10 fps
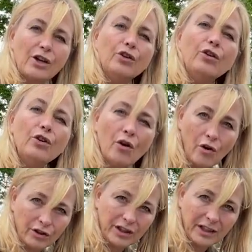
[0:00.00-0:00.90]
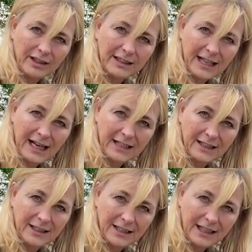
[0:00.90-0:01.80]
not
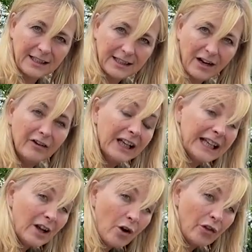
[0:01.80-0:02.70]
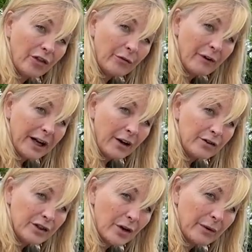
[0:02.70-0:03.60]
standard necessarily on the Renault
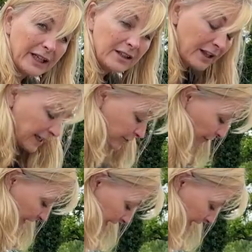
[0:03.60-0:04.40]
Zoe, so that's really